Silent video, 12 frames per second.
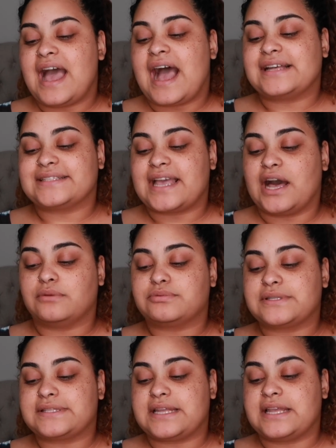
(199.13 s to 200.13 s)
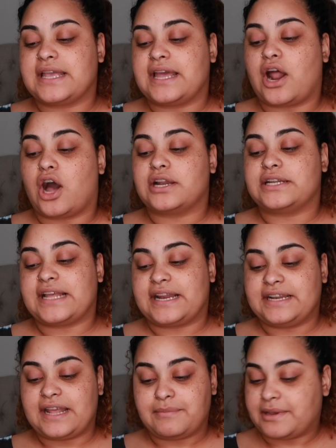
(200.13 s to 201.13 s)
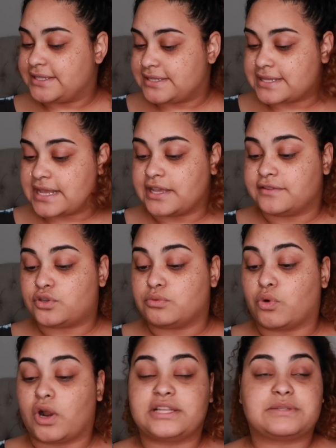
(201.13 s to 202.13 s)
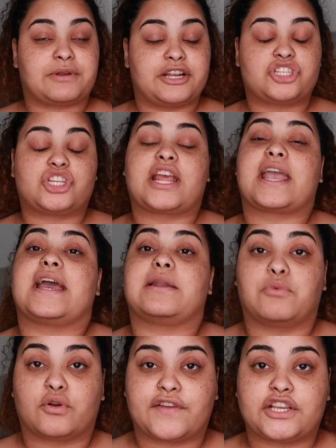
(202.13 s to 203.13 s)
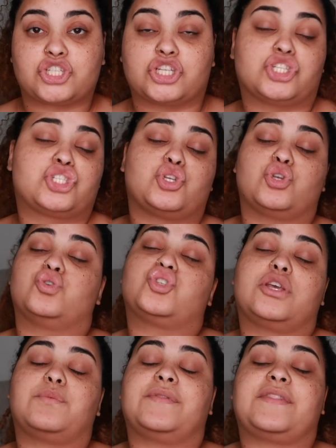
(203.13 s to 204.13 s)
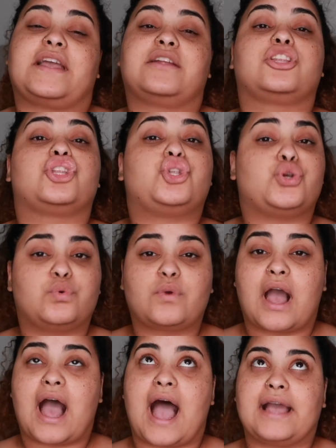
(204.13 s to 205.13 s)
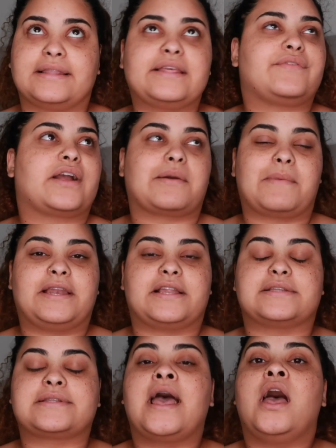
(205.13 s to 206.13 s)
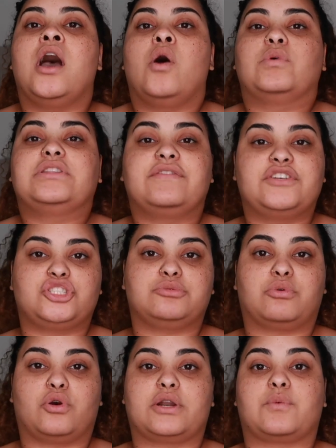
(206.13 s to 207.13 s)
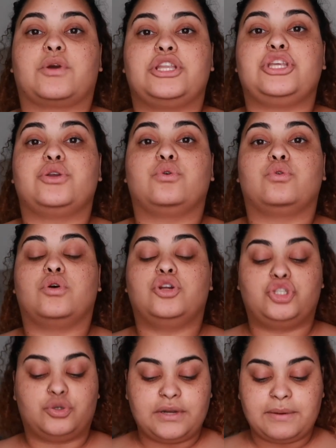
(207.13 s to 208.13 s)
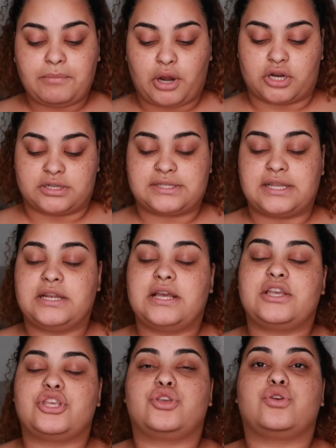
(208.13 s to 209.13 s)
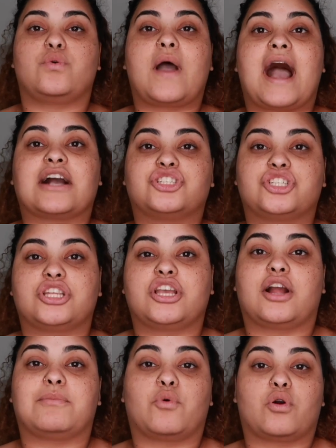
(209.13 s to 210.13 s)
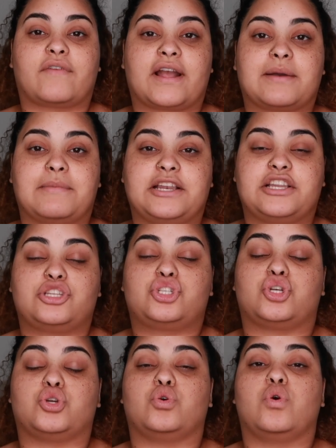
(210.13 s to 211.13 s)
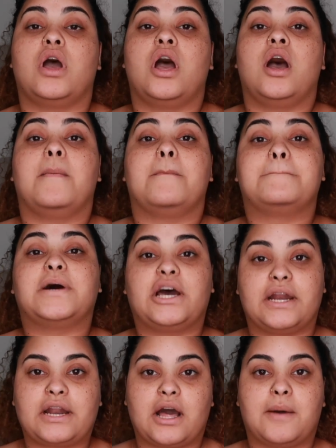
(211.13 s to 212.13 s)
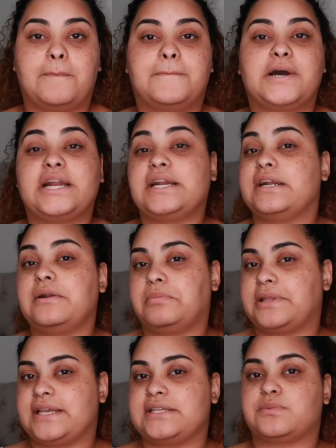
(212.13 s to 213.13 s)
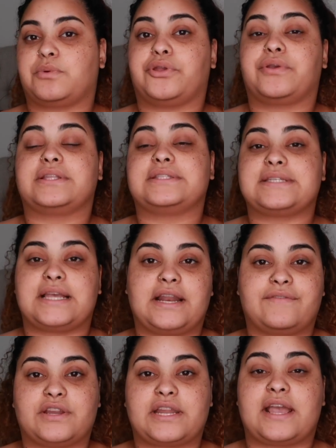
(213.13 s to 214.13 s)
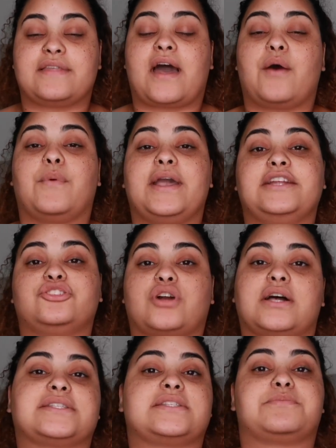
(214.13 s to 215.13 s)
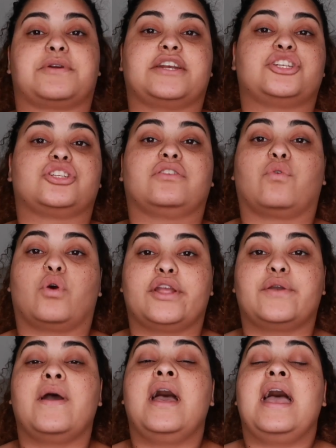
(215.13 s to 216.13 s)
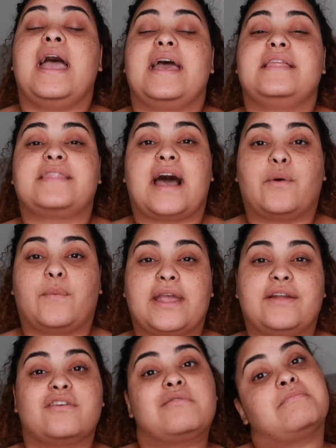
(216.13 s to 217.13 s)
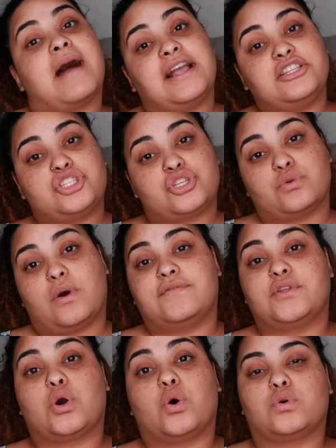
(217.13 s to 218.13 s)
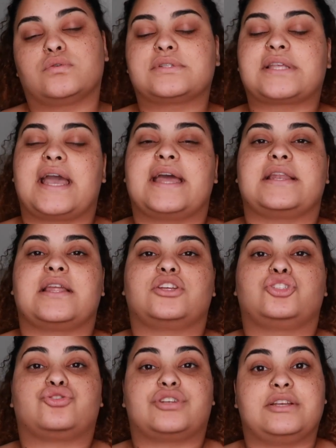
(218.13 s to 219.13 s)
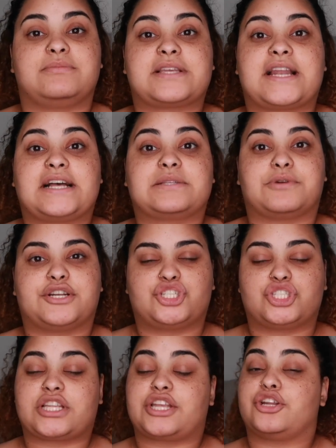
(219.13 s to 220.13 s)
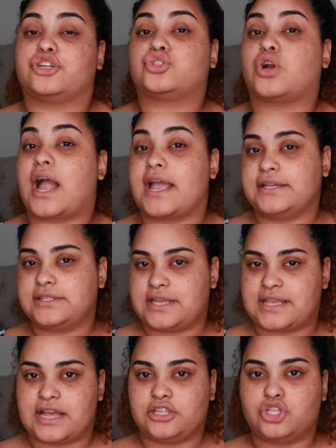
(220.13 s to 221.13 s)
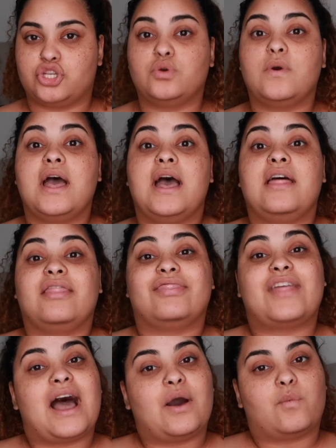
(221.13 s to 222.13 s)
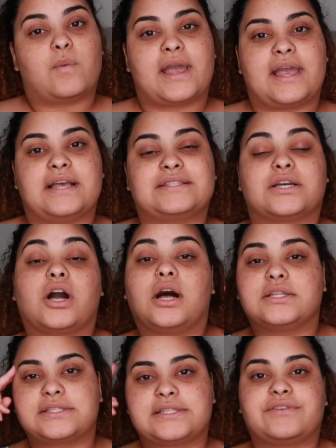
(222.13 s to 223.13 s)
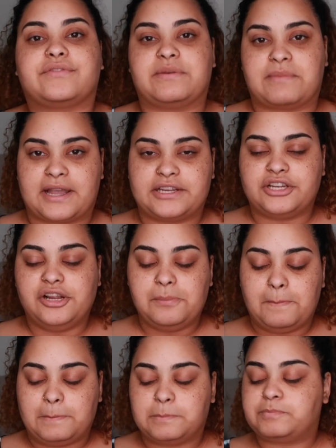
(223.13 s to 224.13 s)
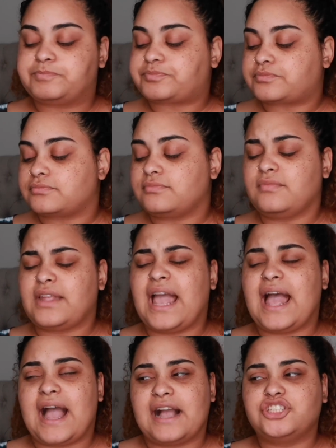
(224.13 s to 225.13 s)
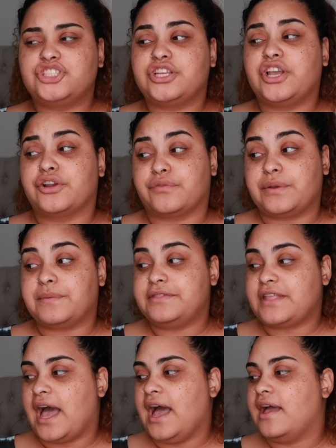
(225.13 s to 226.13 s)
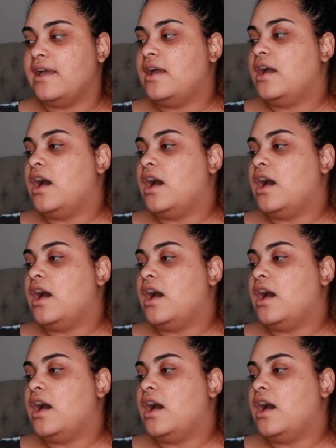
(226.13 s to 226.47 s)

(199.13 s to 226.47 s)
as it helps with seeing it on a day-to-day basis and gives you more inspiration and motivation. So usually what they do highly recommend is with the vision board, when you do it in person, you actually are more recommended to put it up, put it in a place where you can see it every day. That way it draws inspiration for you, and that way it reminds you of the goals and dreams and aspirations that you're trying to get to. That way it's a constant reminder. I actually agree with that.